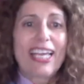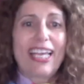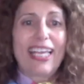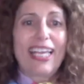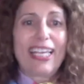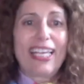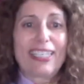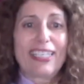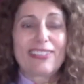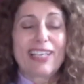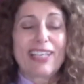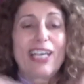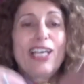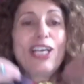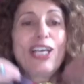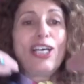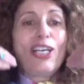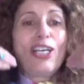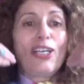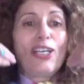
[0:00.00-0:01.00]
is,
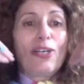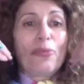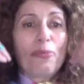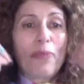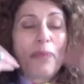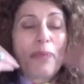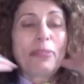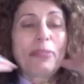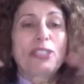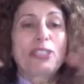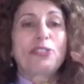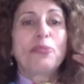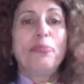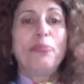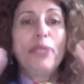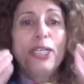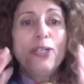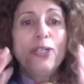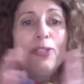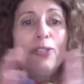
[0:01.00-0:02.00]
remember, to
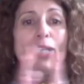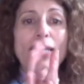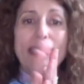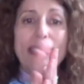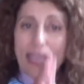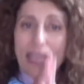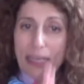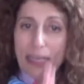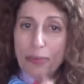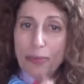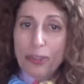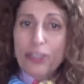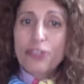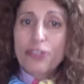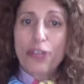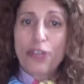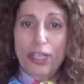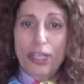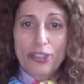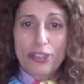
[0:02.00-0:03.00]
build a stable
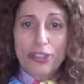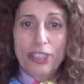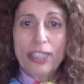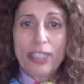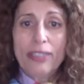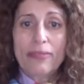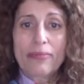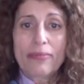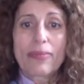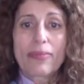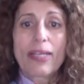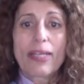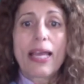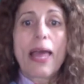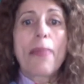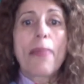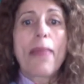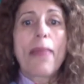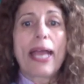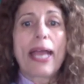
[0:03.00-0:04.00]
structure
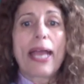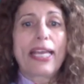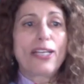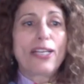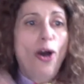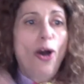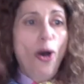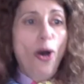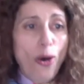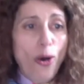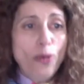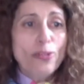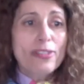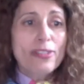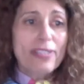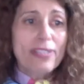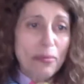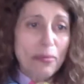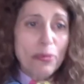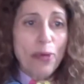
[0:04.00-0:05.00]
that can hold
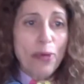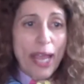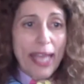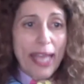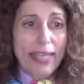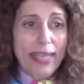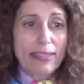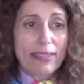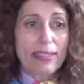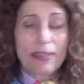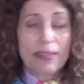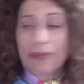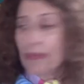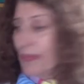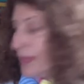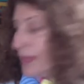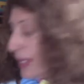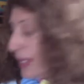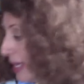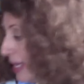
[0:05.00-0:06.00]
some weight.
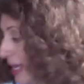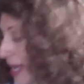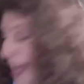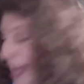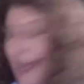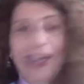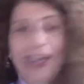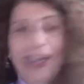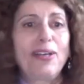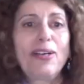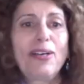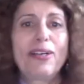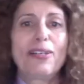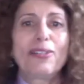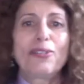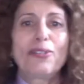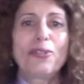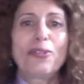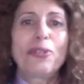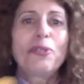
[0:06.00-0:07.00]

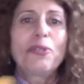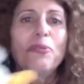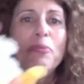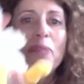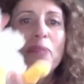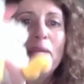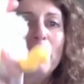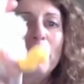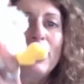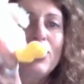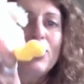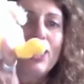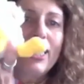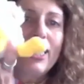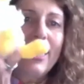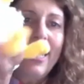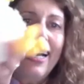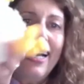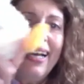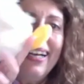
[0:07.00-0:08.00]
Do you remember
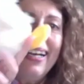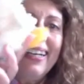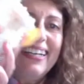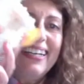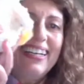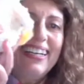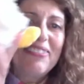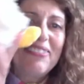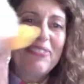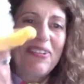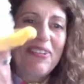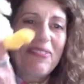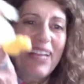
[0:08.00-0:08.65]
Chica from